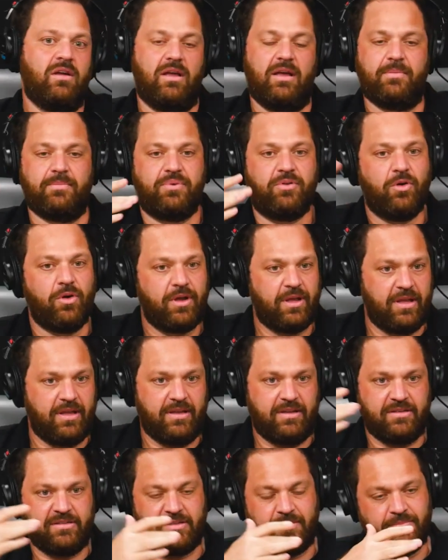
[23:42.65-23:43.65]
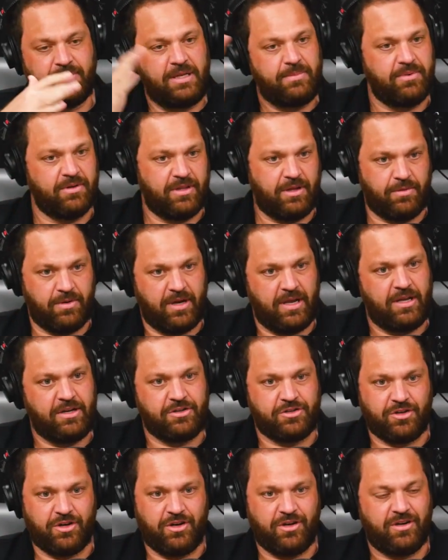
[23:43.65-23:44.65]
employees and people that were
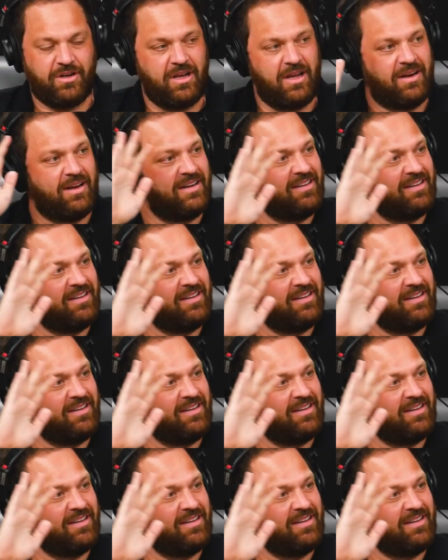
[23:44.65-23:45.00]
injured and